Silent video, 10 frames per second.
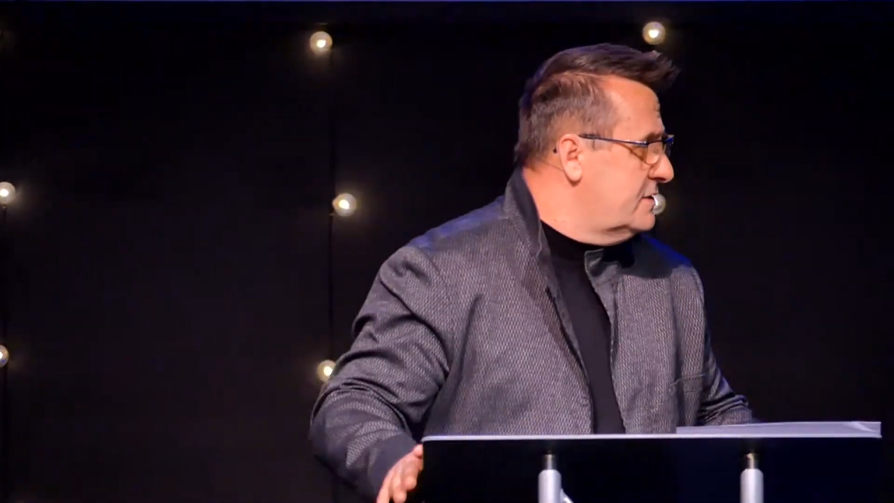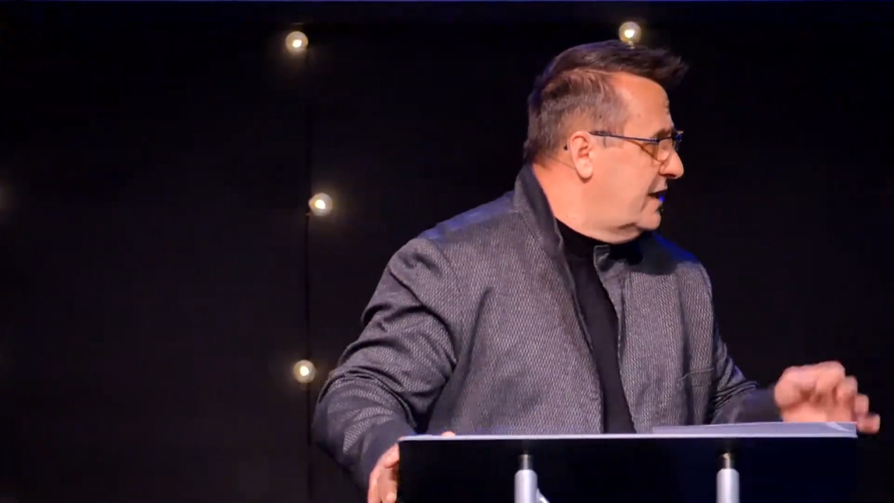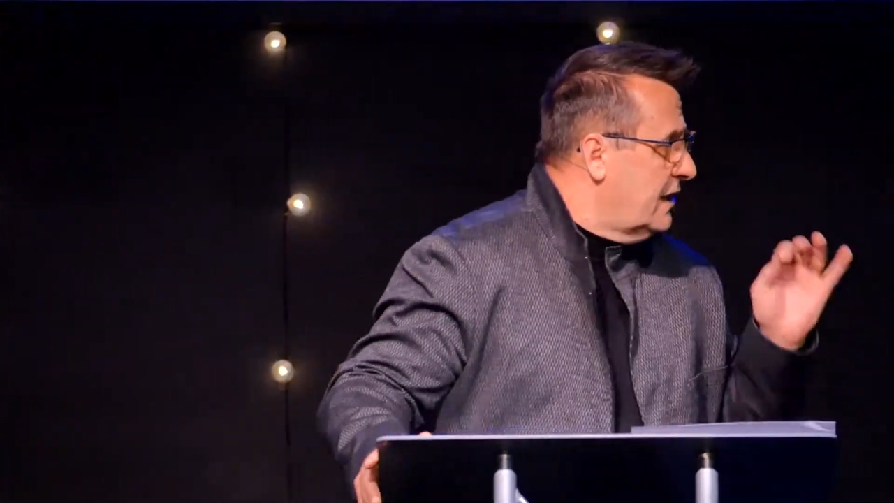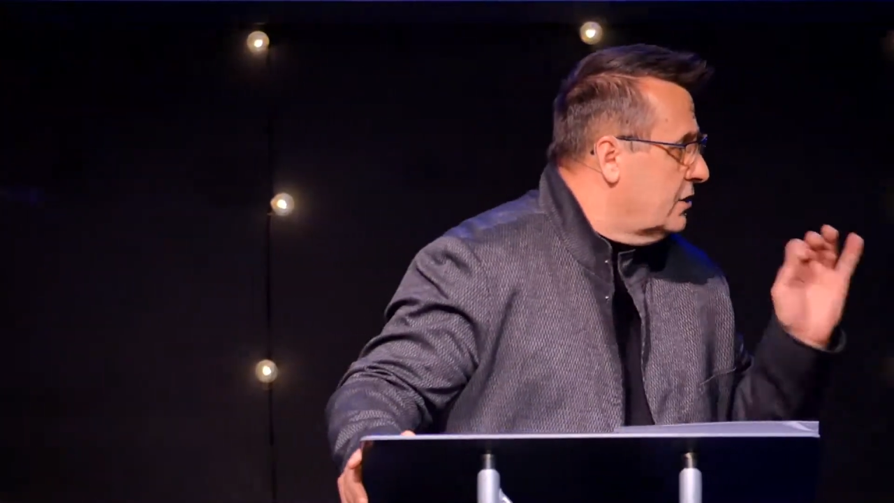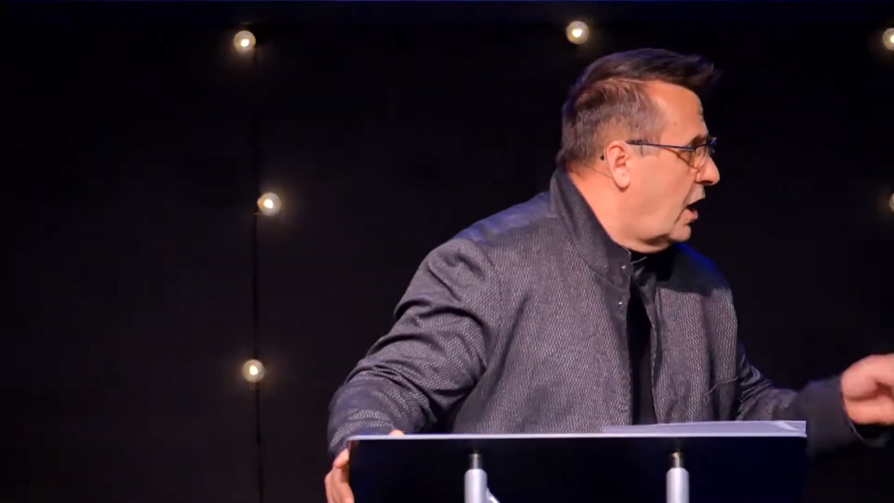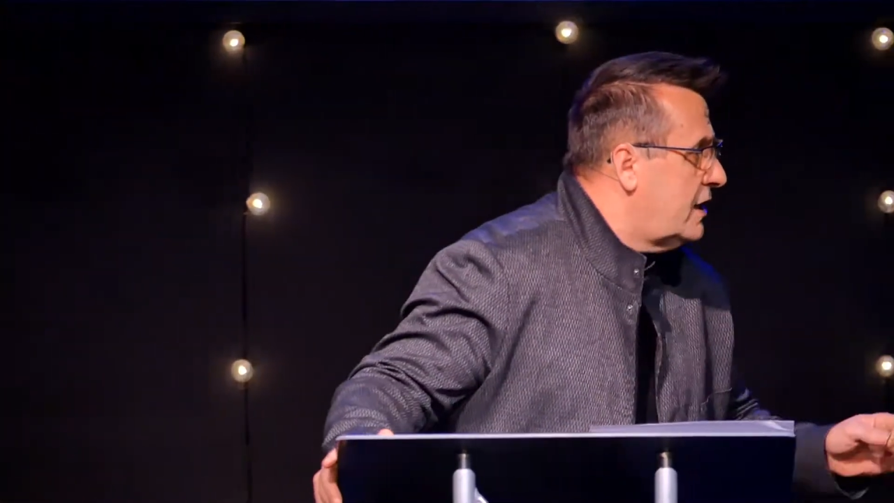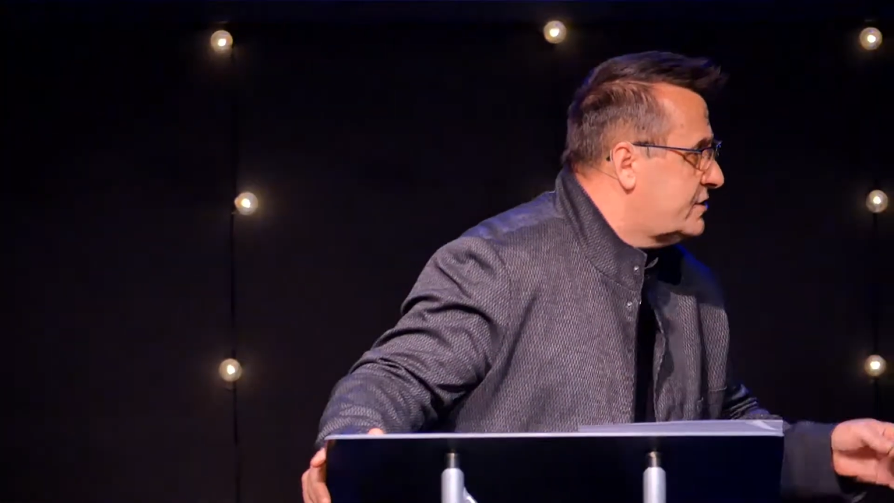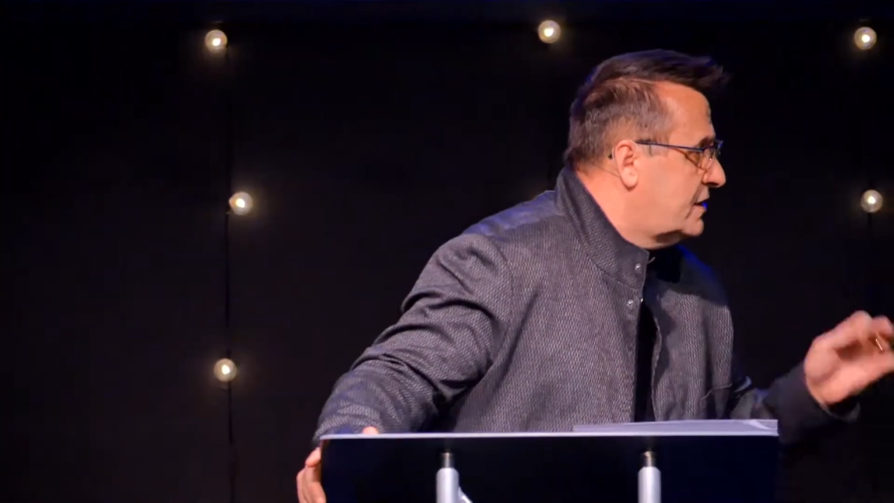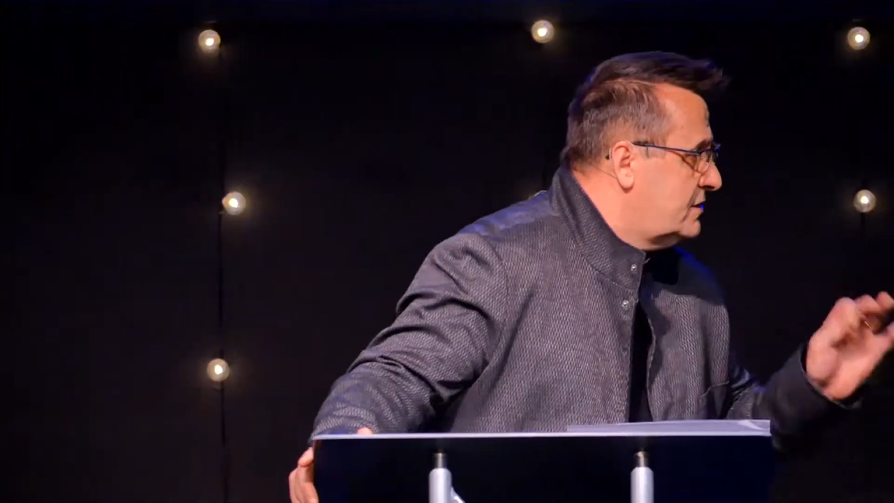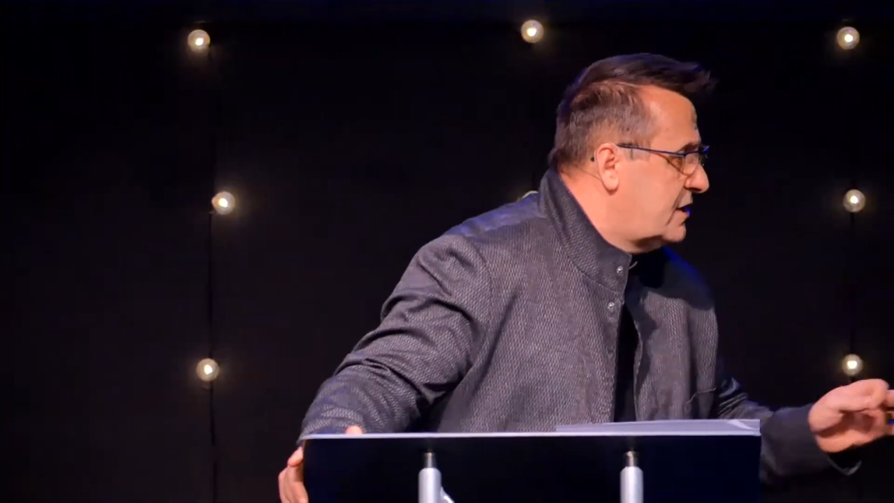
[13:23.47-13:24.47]
in a lost
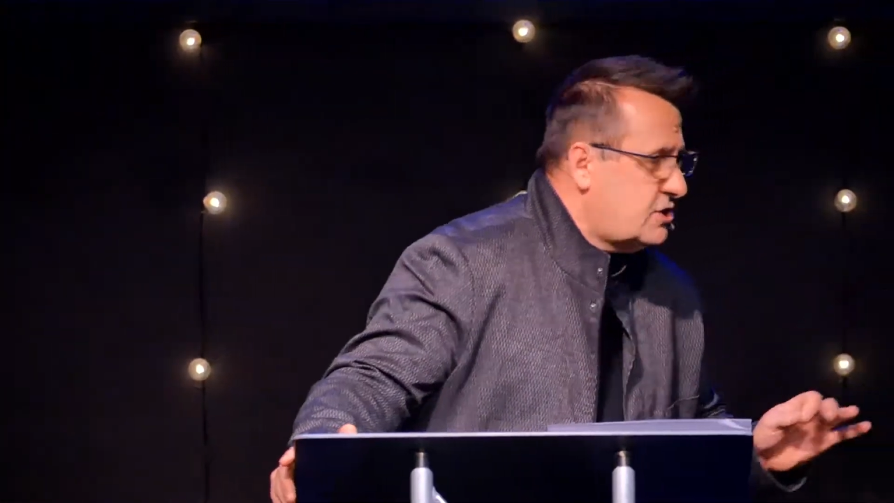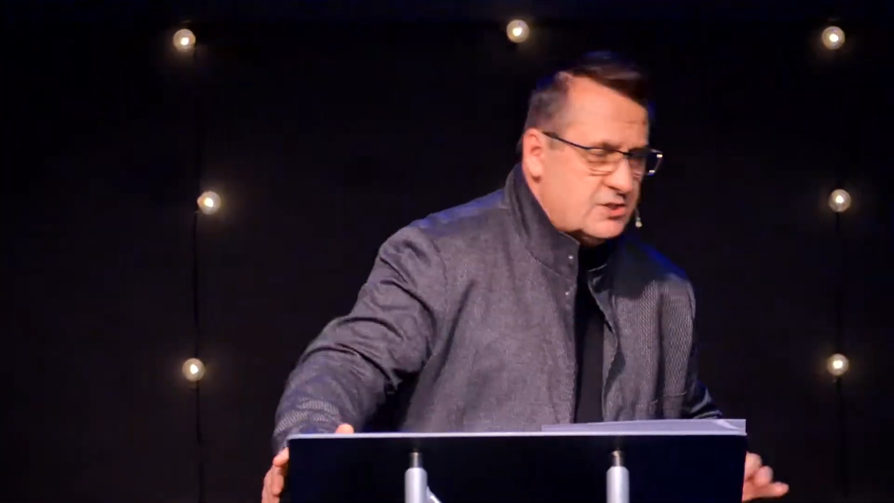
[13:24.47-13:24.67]
condition,